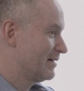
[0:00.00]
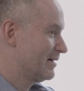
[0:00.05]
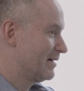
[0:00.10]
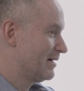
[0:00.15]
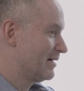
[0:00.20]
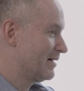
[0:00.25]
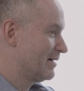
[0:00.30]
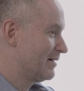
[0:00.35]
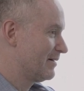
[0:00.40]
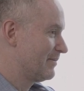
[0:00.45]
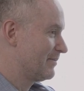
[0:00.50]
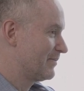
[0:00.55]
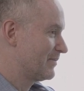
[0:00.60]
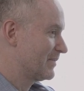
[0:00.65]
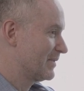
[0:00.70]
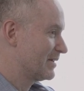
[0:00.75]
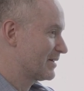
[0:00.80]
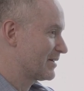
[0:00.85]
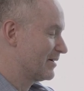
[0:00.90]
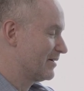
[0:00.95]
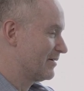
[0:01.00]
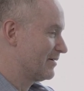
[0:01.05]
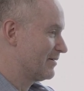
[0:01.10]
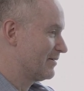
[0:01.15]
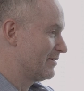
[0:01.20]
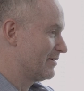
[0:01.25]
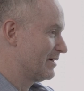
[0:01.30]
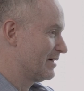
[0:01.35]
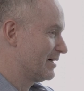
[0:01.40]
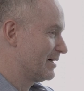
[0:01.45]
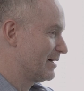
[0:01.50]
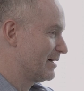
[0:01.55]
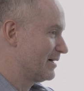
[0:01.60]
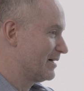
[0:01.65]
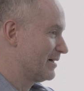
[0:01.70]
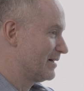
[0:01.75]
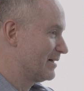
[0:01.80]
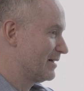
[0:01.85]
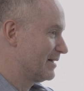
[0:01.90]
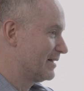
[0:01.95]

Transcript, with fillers: Um, so uh,